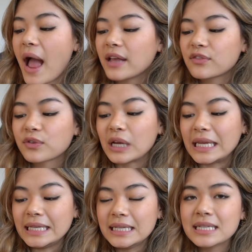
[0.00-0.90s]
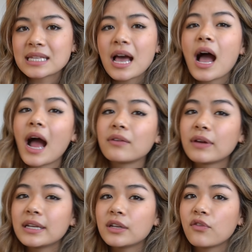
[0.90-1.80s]
As for ease, I
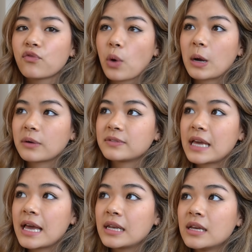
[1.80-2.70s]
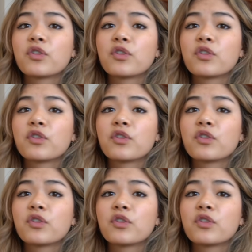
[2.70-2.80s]
rated it 4 out of 10.